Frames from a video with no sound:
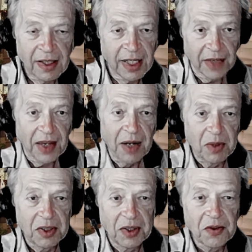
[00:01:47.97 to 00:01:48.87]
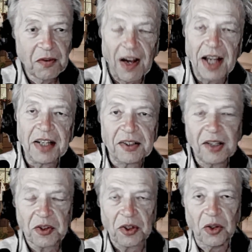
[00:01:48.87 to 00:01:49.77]
And they would just fight,
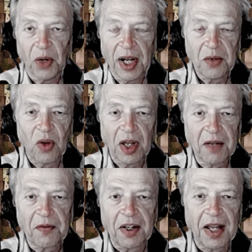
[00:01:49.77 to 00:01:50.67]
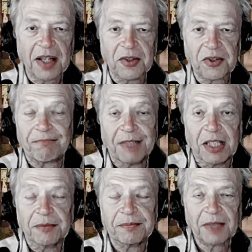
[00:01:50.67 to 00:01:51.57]
tussle around, whatever, and I just,
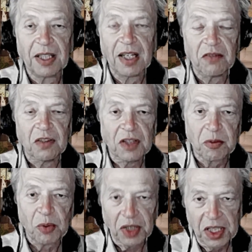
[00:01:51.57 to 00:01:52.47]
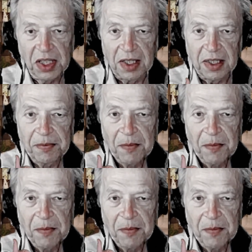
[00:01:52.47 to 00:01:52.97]
kind of invisible kid.